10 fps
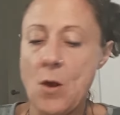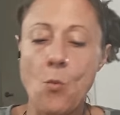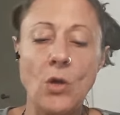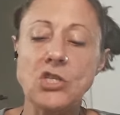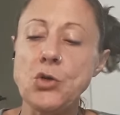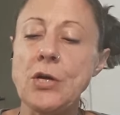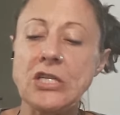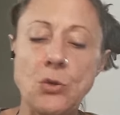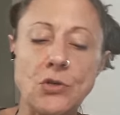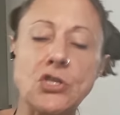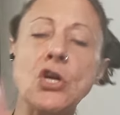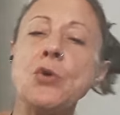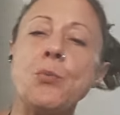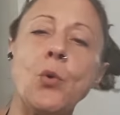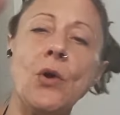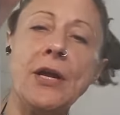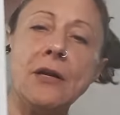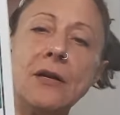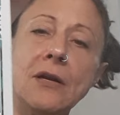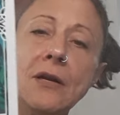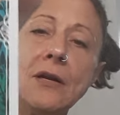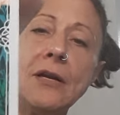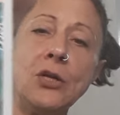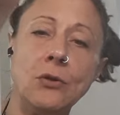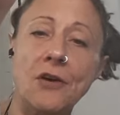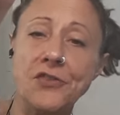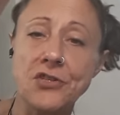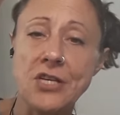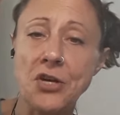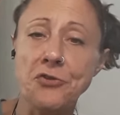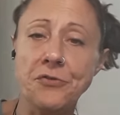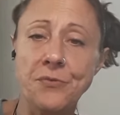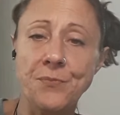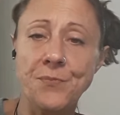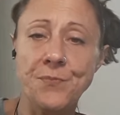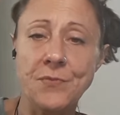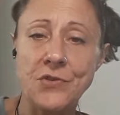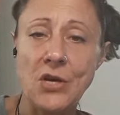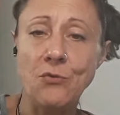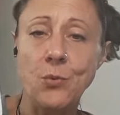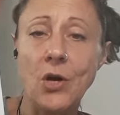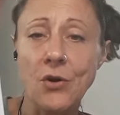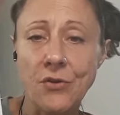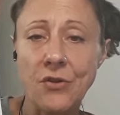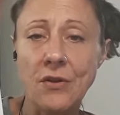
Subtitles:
Once you get to a certain point, you love yourself, self-worth,